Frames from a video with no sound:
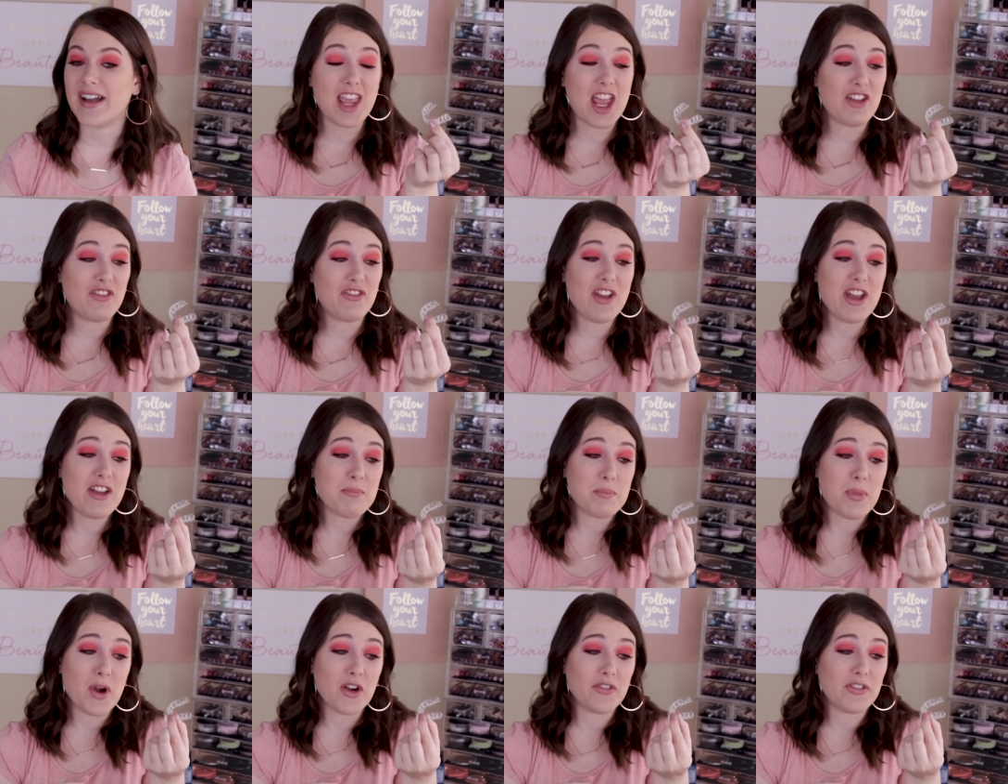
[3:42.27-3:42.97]
They
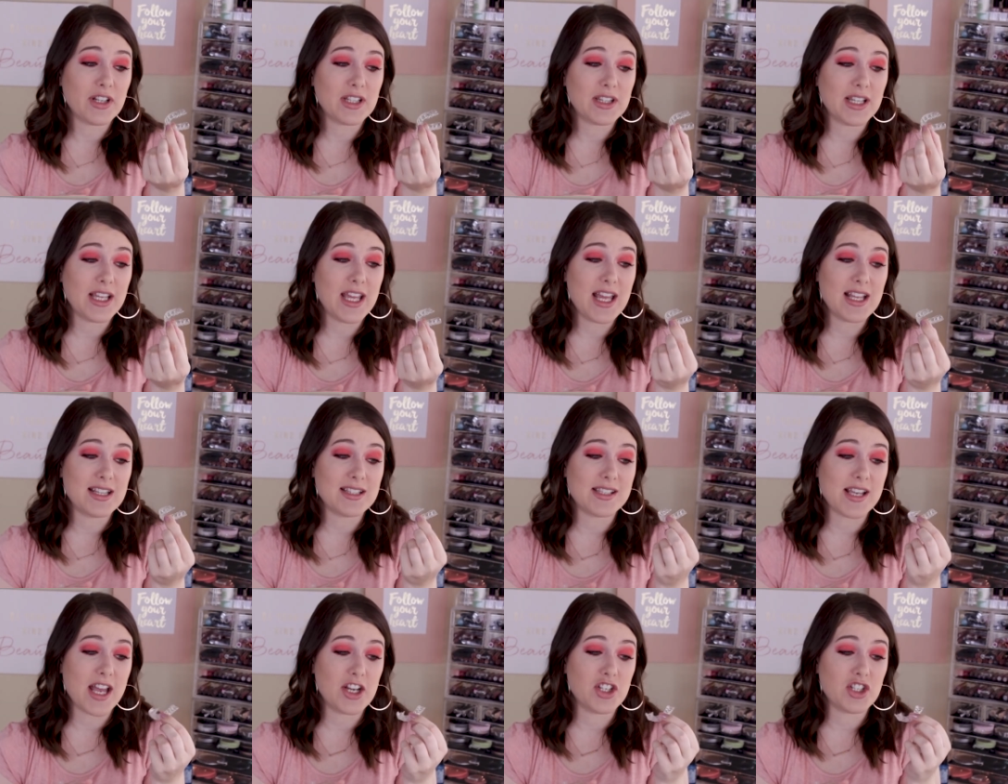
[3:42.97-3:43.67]
fit perfectly
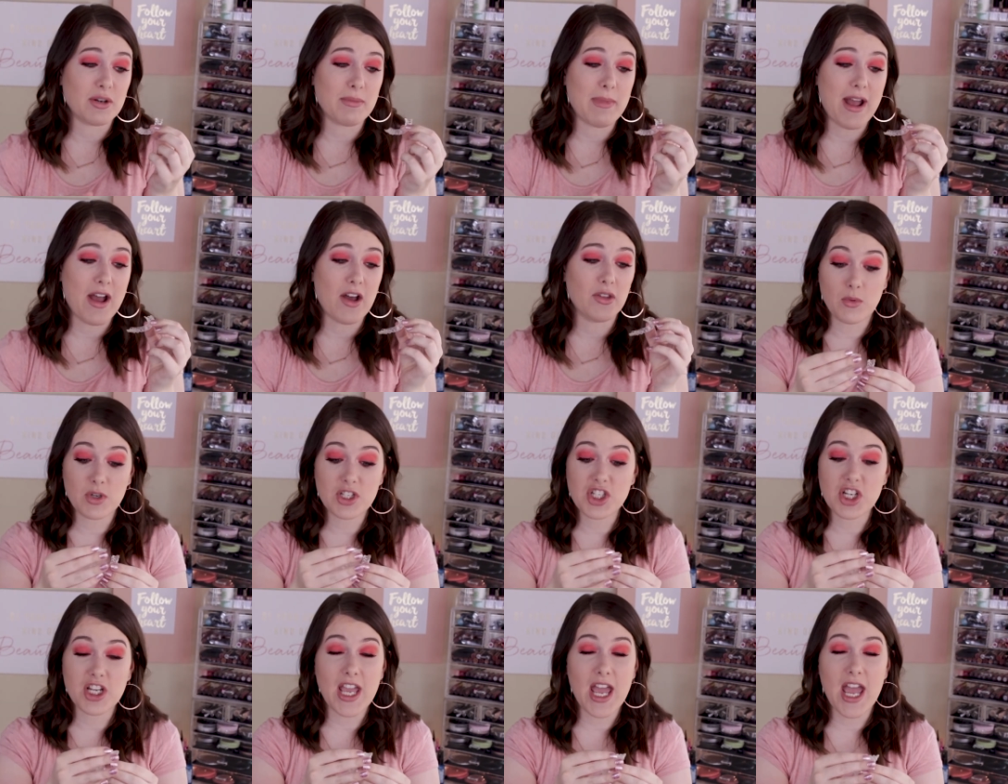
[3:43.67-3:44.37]
inside your mouth,
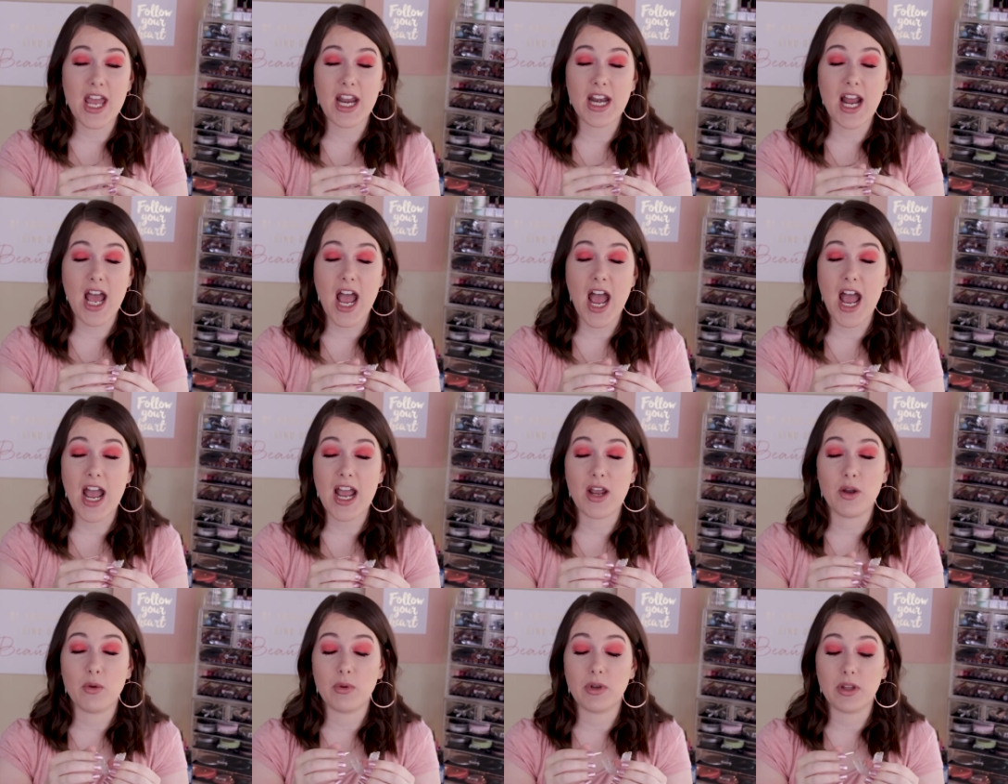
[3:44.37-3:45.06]
which again,
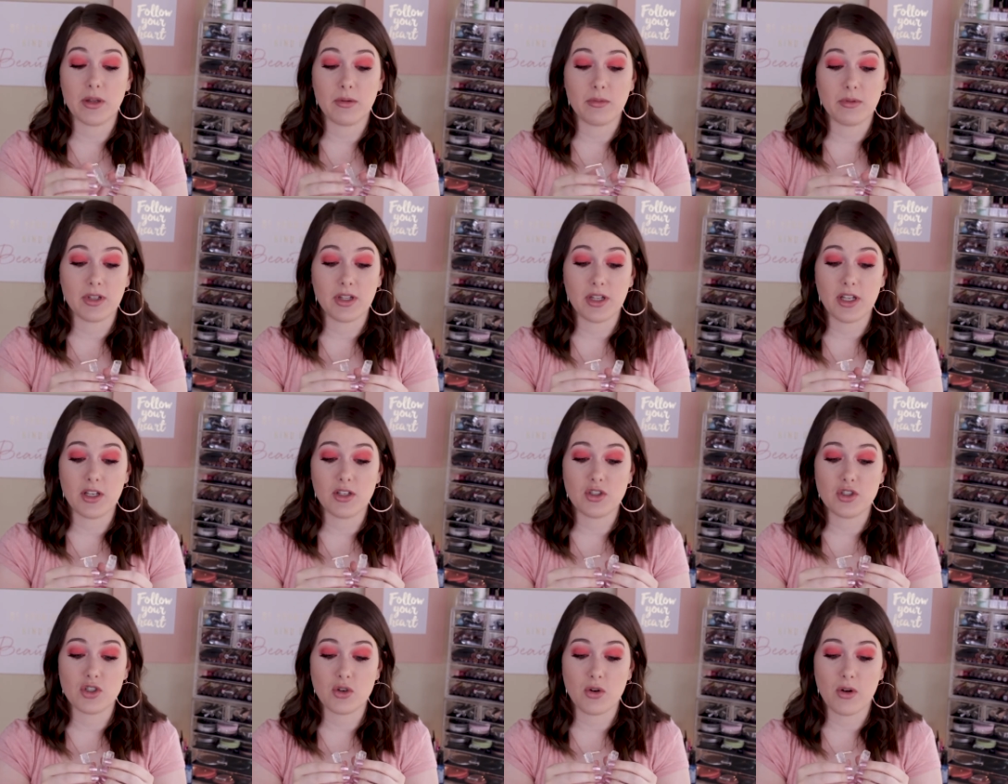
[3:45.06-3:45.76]
I really
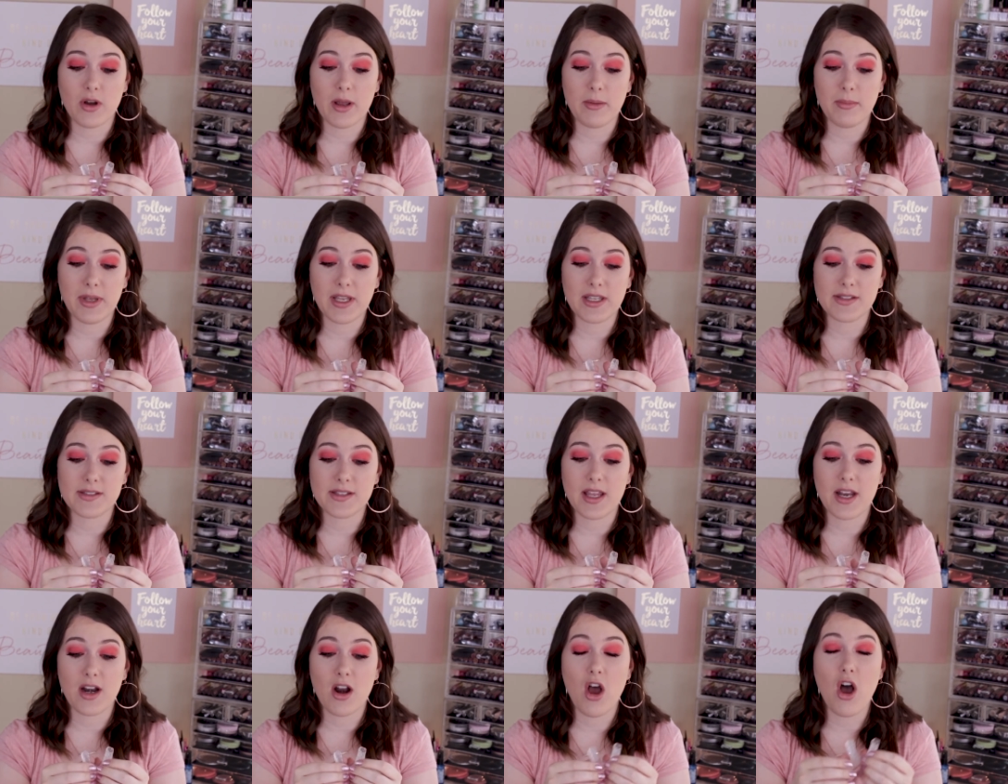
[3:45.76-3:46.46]
enjoy, because
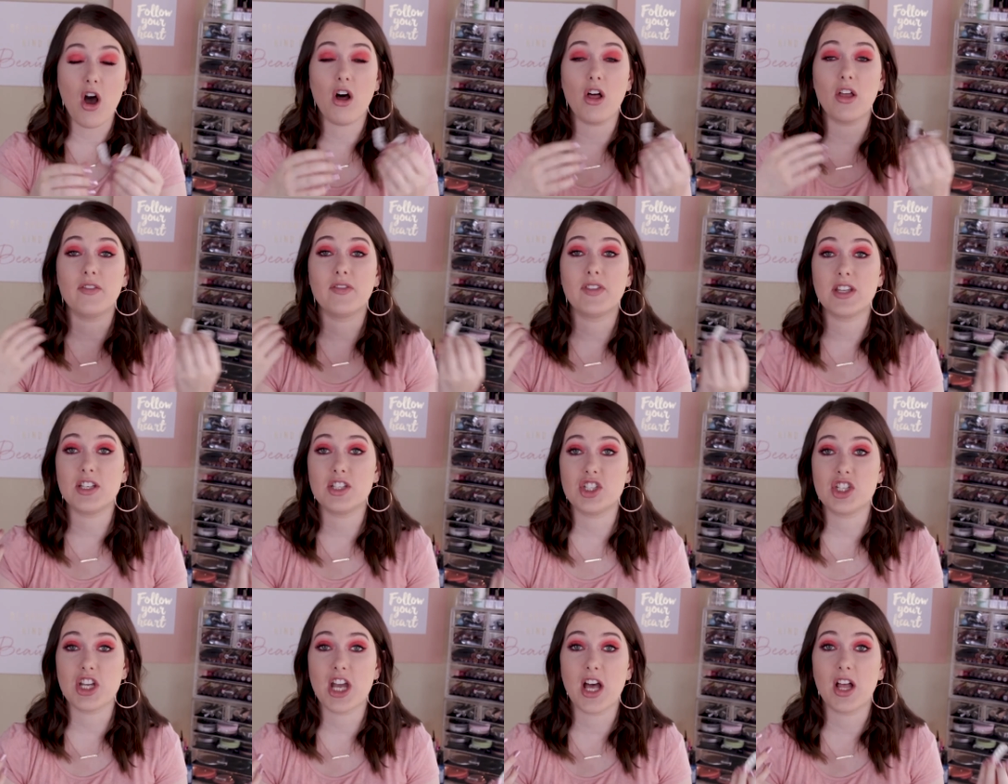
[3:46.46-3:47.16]
then all of the
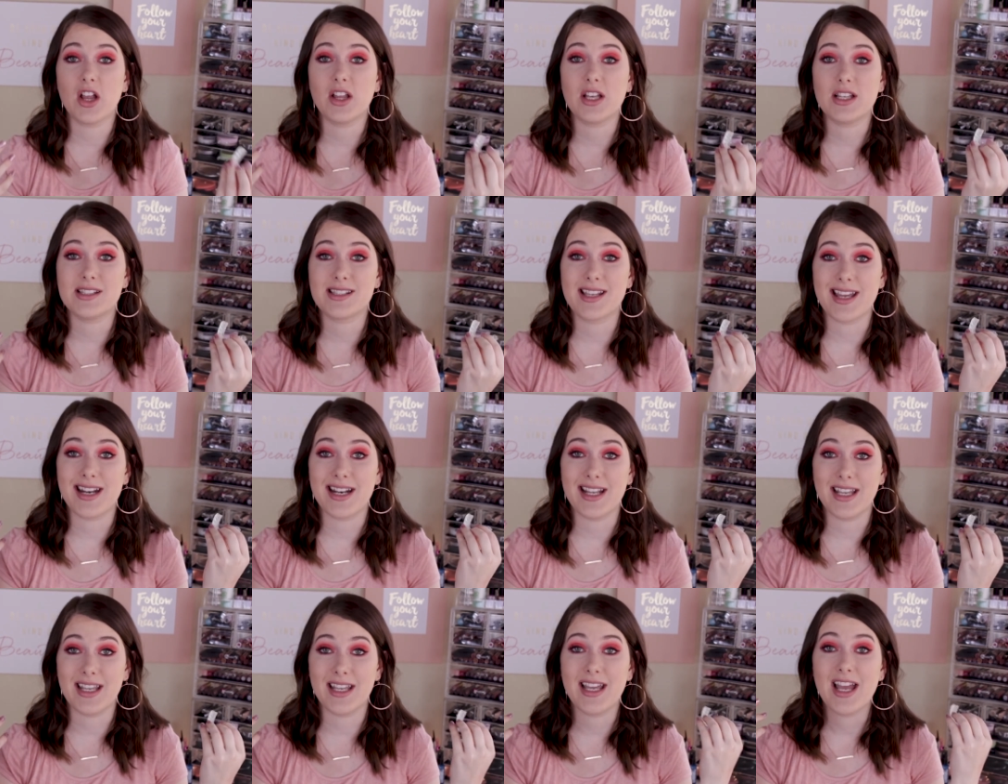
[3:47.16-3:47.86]
gel is
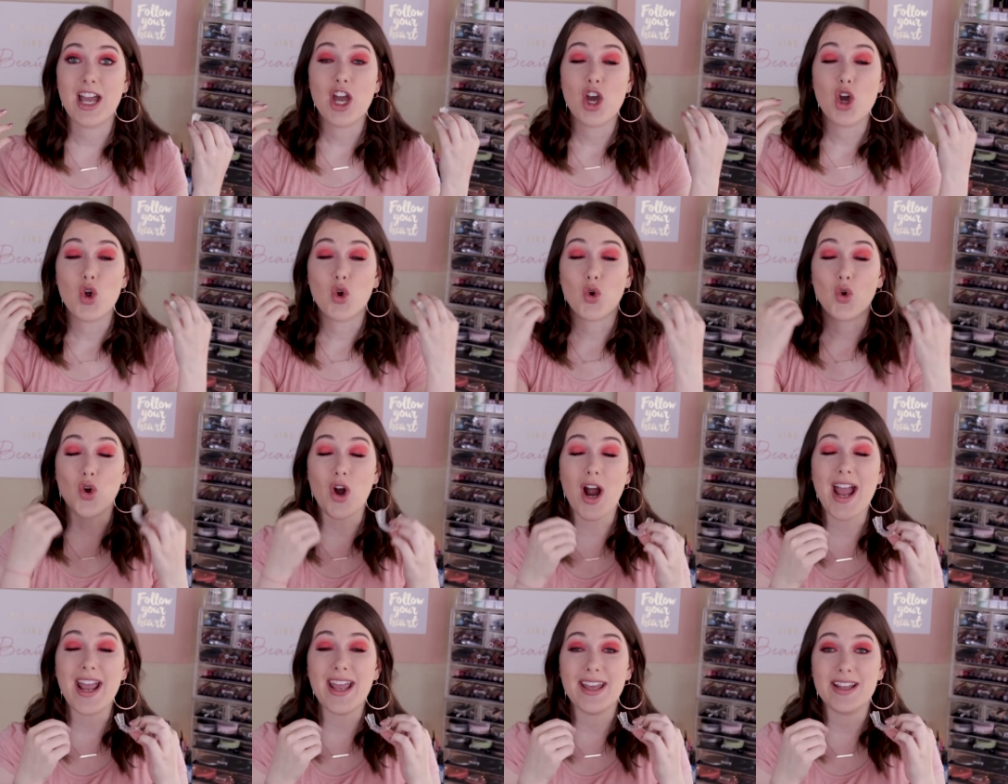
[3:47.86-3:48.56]
getting
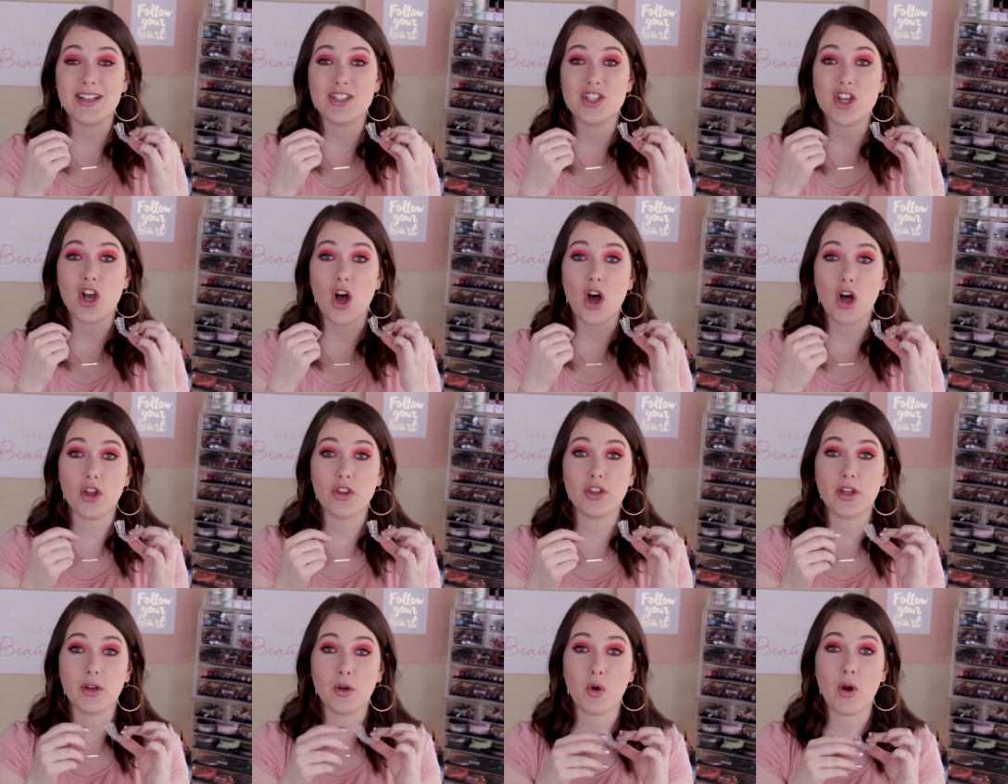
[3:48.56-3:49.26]
right into
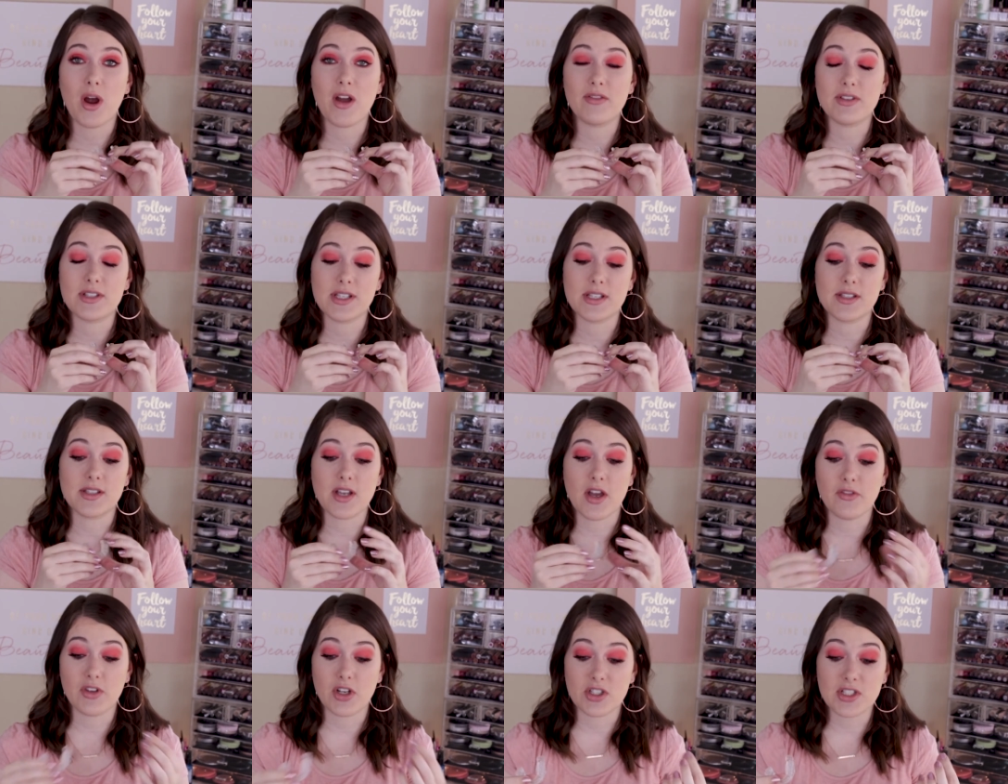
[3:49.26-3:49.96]
all the crevices
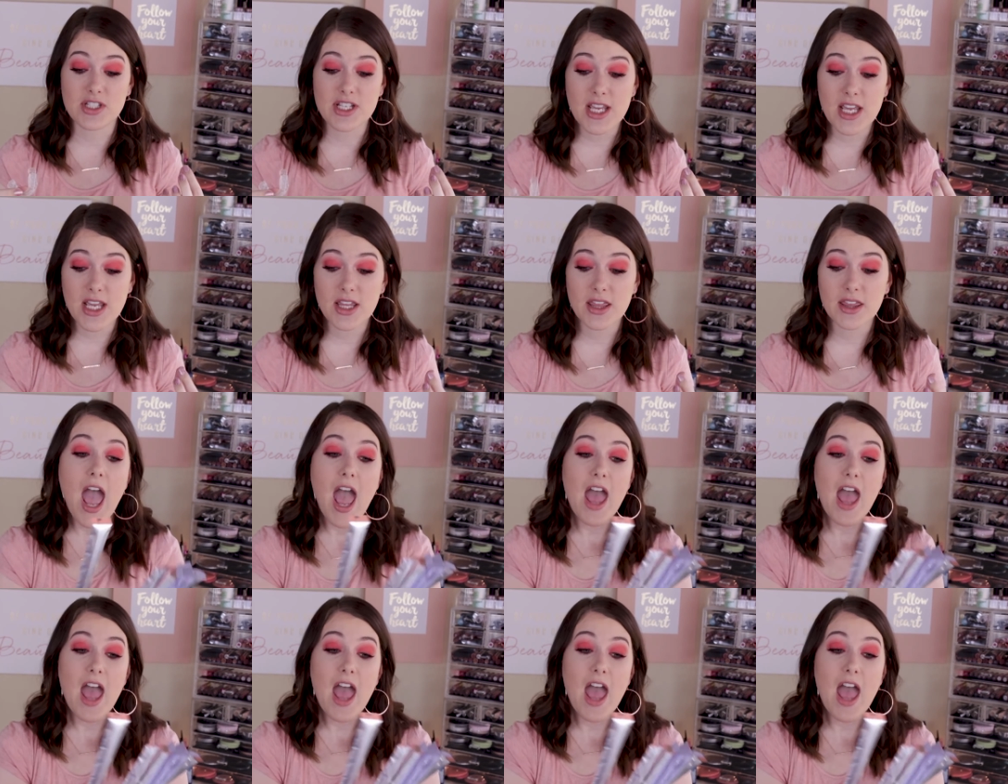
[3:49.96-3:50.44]
of your teeth.